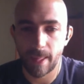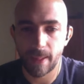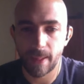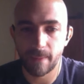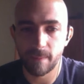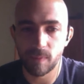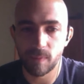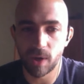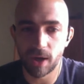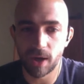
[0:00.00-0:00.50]

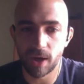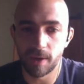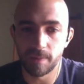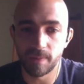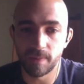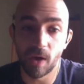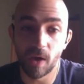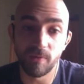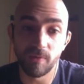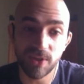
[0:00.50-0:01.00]

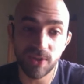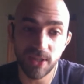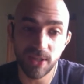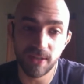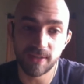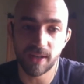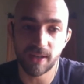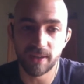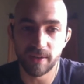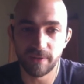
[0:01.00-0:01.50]
Obviously, it's
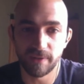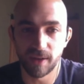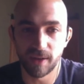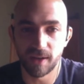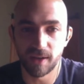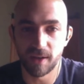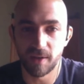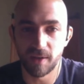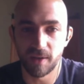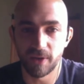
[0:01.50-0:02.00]
kind of
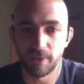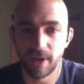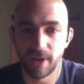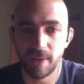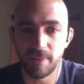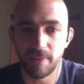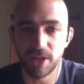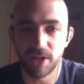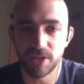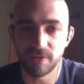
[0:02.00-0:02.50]
a very
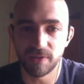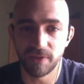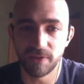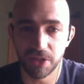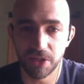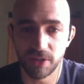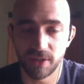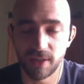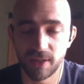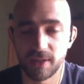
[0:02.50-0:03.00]
ambitious
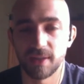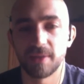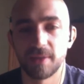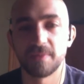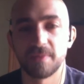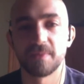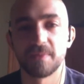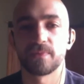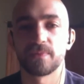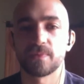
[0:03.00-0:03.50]
vision, and
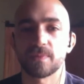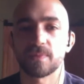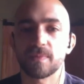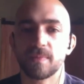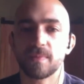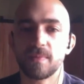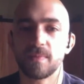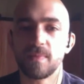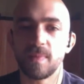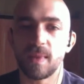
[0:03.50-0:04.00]

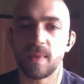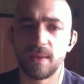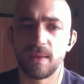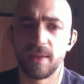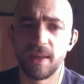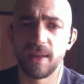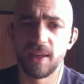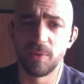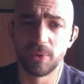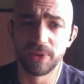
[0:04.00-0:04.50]

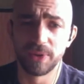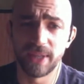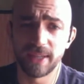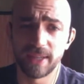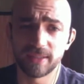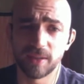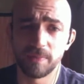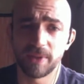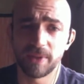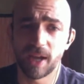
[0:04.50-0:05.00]
it will take
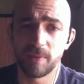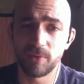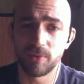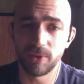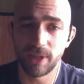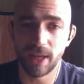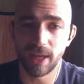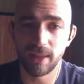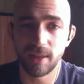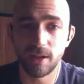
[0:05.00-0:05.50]
some time to
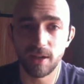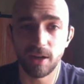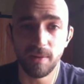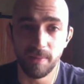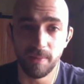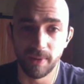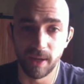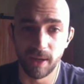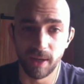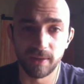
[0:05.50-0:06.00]
get there,
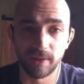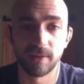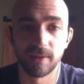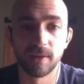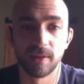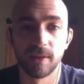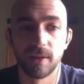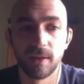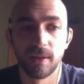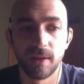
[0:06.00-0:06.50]
but
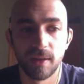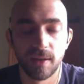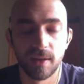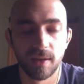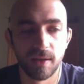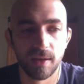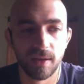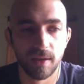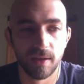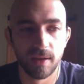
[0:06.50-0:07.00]

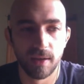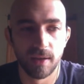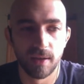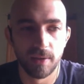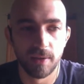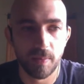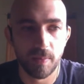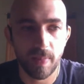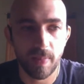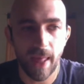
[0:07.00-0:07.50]

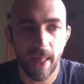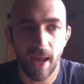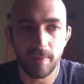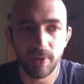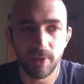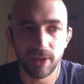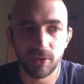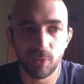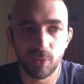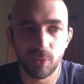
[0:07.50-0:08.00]
I'm
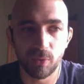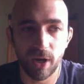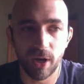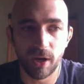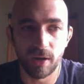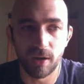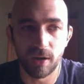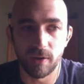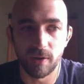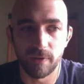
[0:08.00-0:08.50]
not
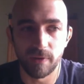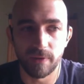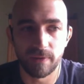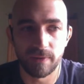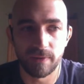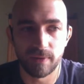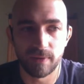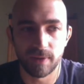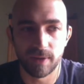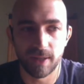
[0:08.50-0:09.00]
aware of
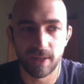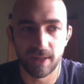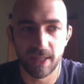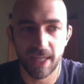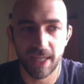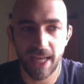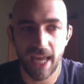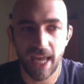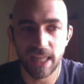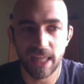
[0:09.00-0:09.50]

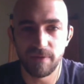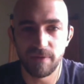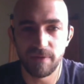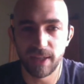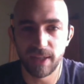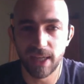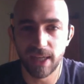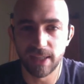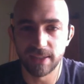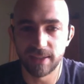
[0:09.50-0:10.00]
anything
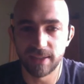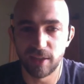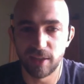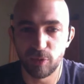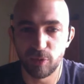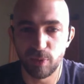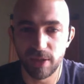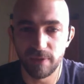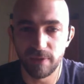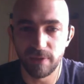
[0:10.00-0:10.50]
else that
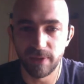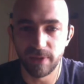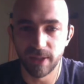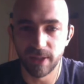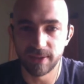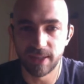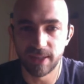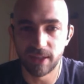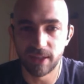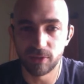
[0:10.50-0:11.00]
really fills
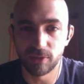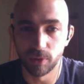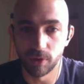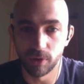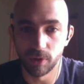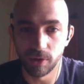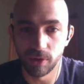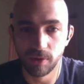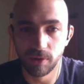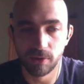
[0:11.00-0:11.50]
that
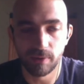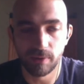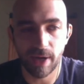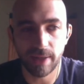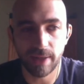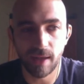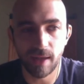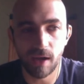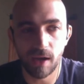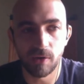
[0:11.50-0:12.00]
role right
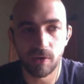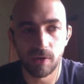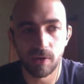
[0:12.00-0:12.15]
now.